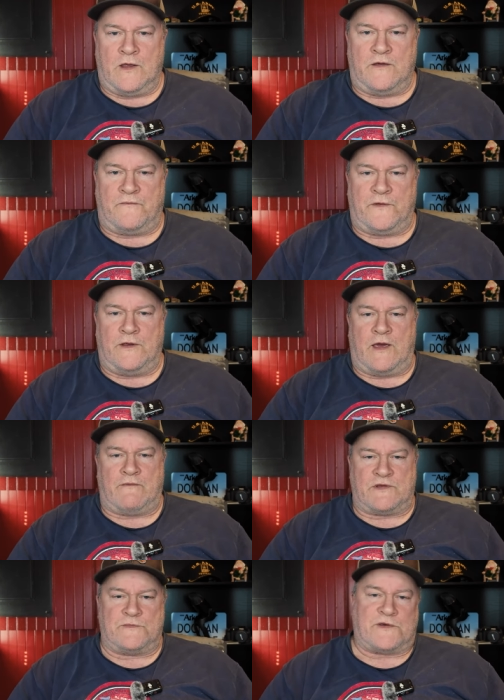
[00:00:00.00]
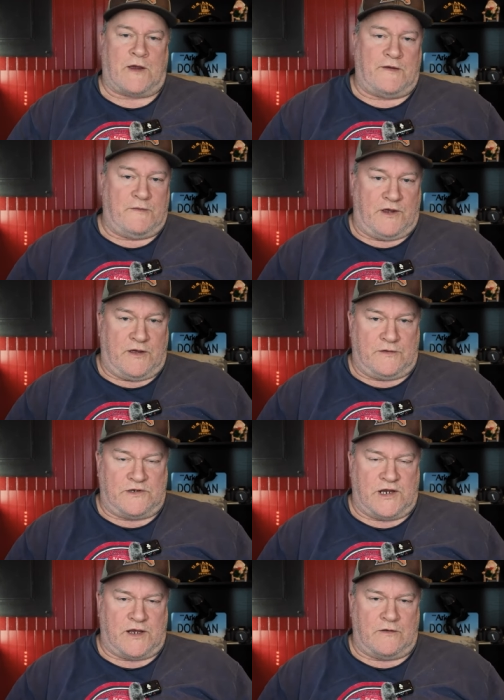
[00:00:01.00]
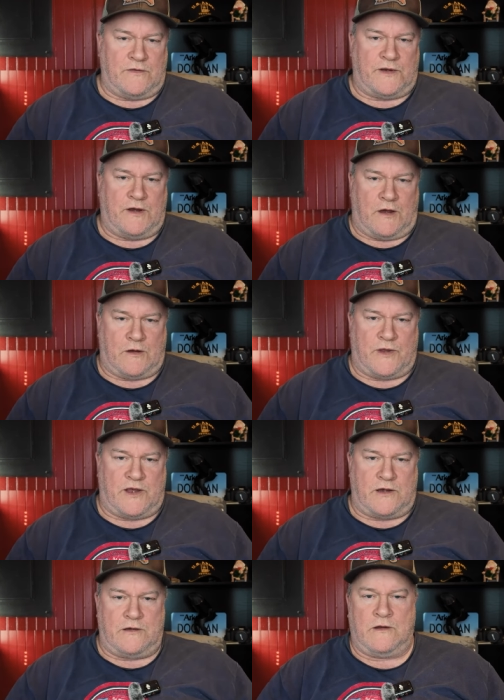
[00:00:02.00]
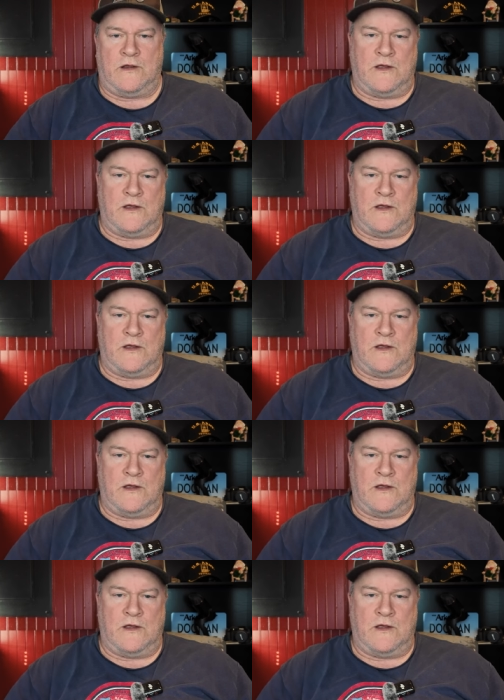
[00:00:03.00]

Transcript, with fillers: if you haven't subscribed to my other channel, The Dog Man,